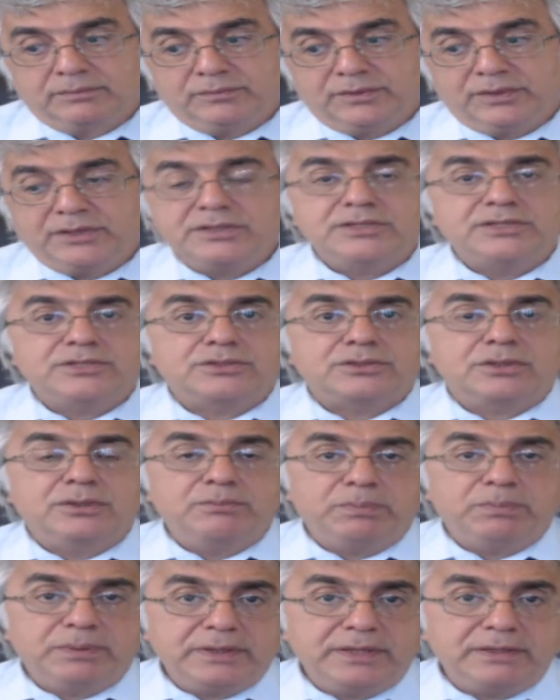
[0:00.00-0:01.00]
This is
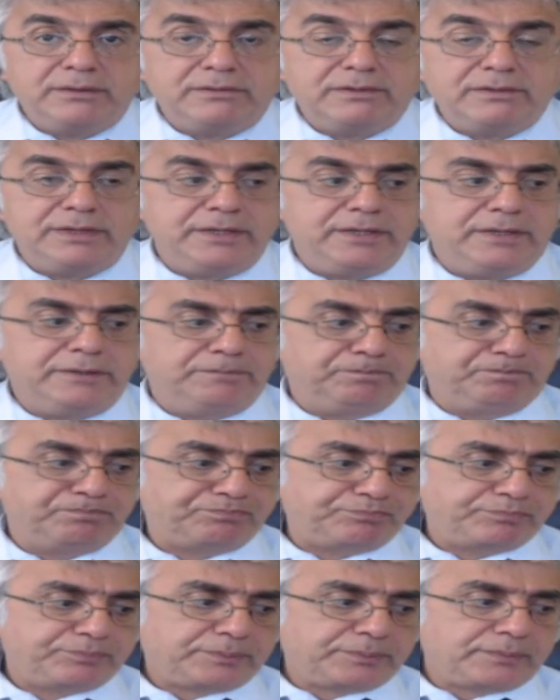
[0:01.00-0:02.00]
completely
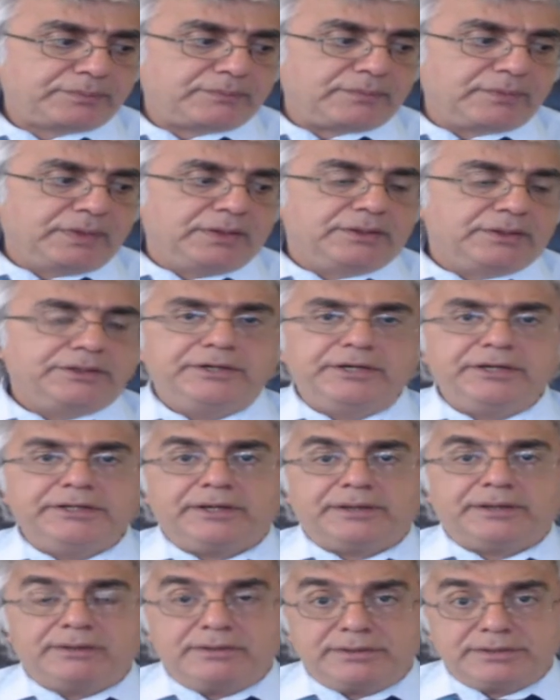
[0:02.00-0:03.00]

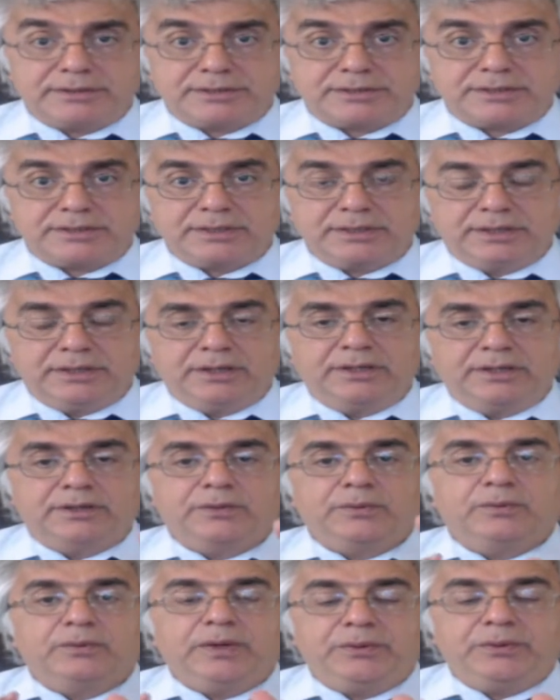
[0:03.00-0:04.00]
ridiculous
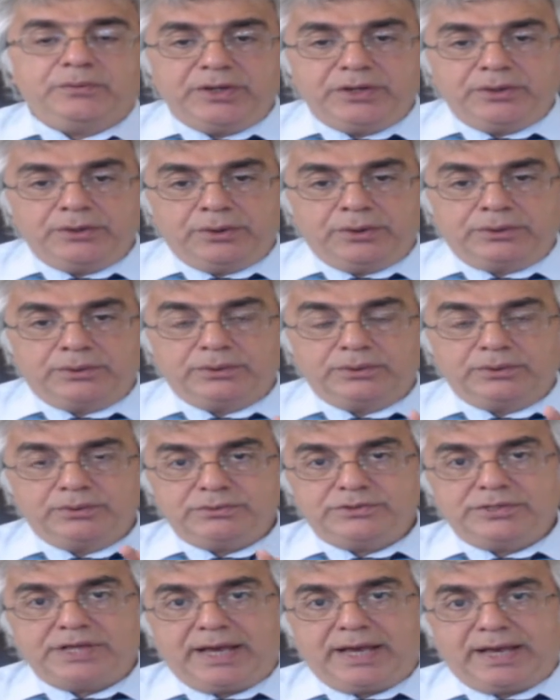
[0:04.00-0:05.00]
when we
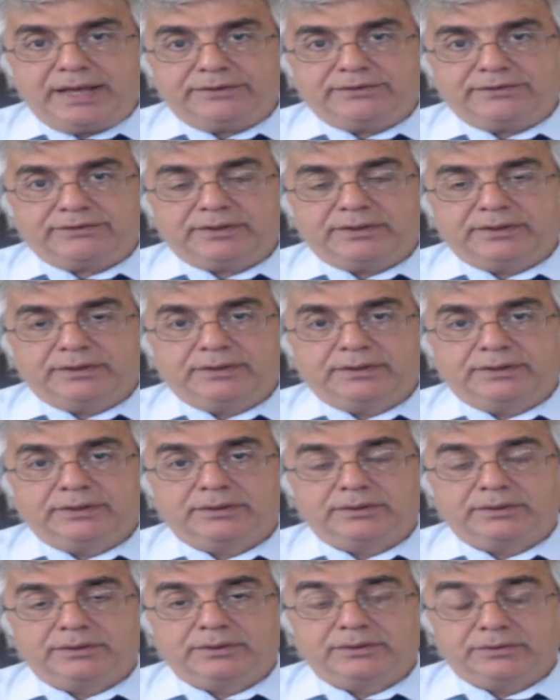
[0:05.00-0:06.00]
know that,
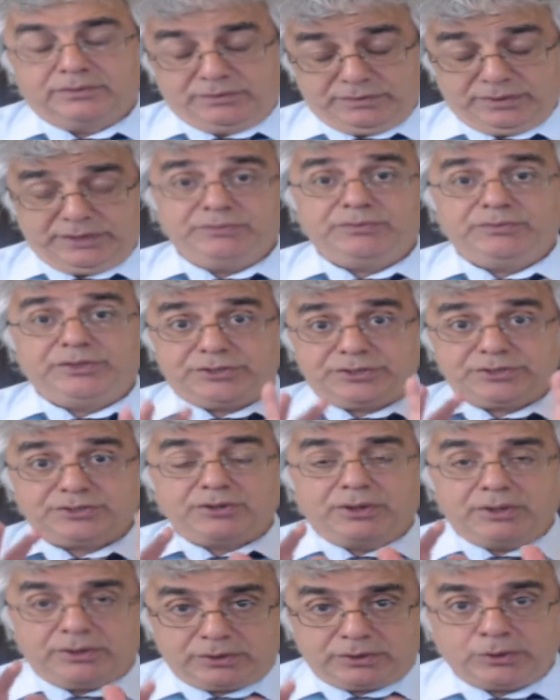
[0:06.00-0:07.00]
when we
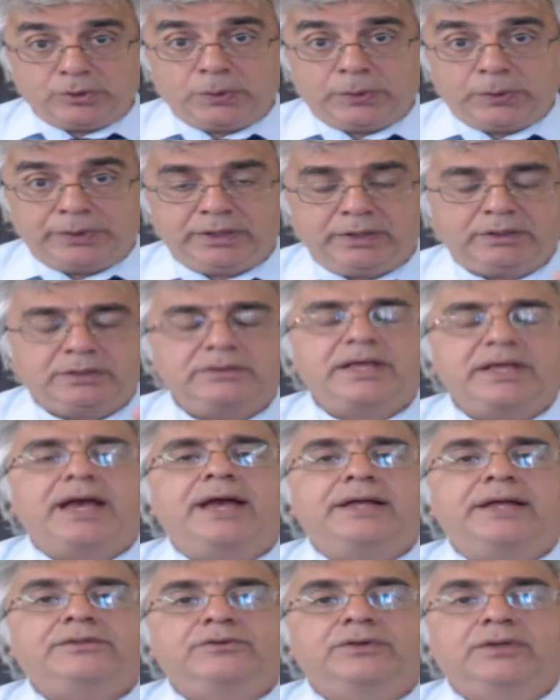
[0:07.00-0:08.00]
start knowing
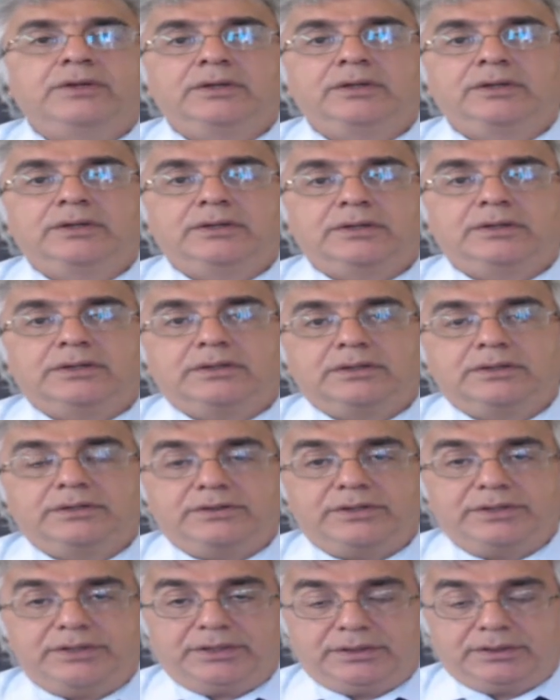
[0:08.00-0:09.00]
that
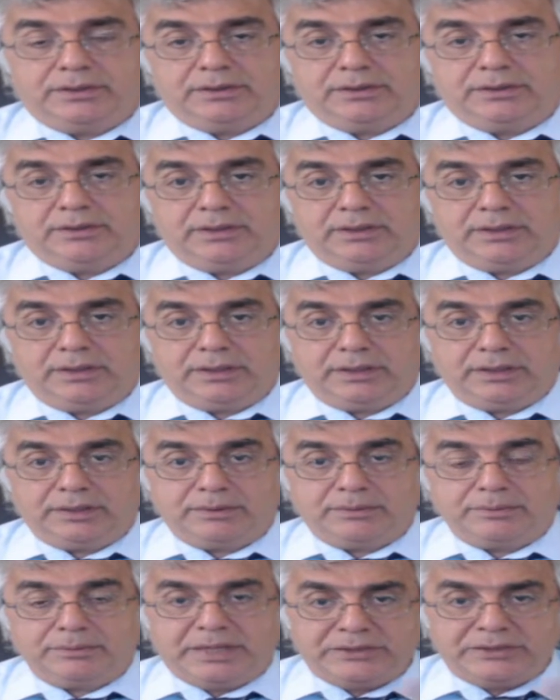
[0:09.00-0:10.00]
the
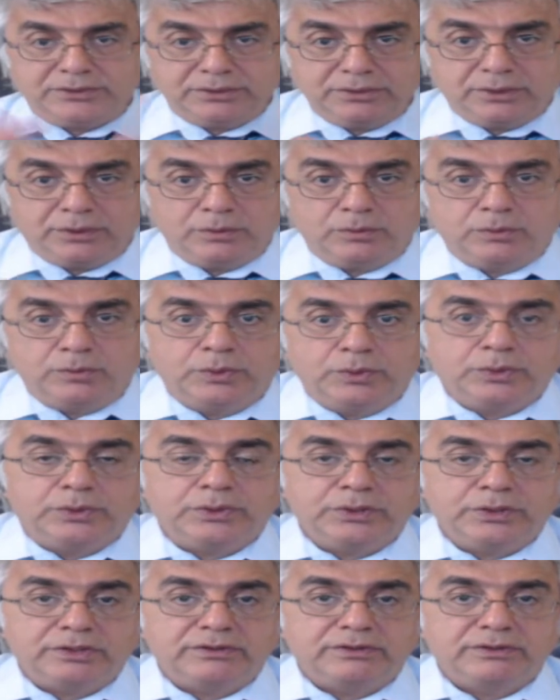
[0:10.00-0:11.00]
material
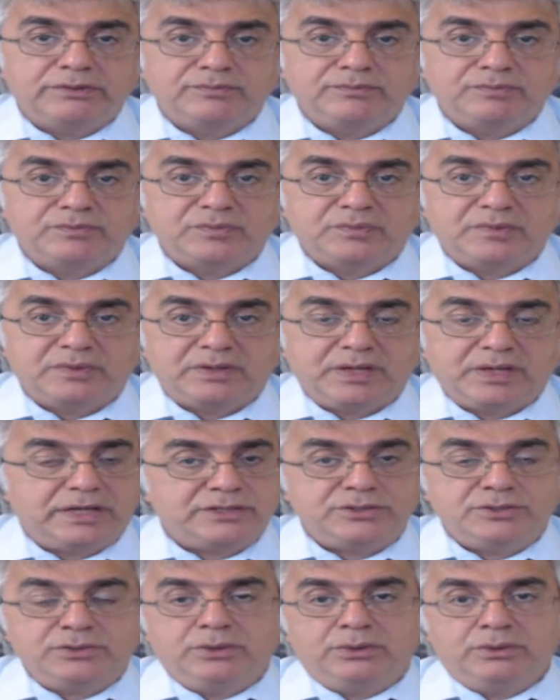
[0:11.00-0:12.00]
world
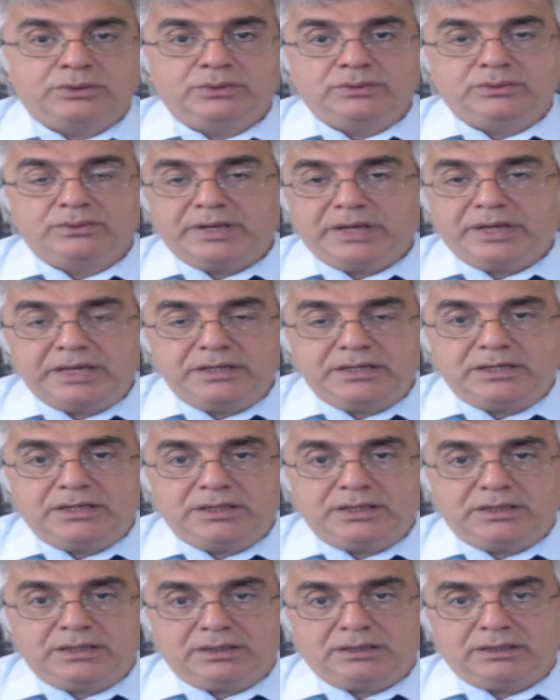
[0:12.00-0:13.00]
has no
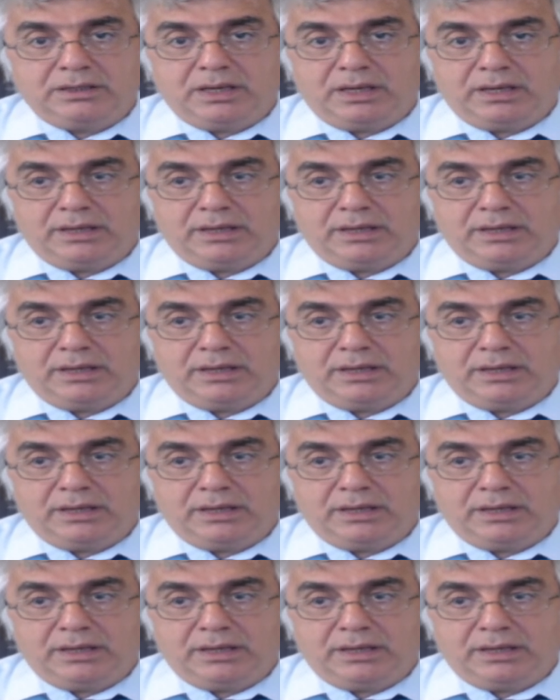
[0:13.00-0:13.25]
any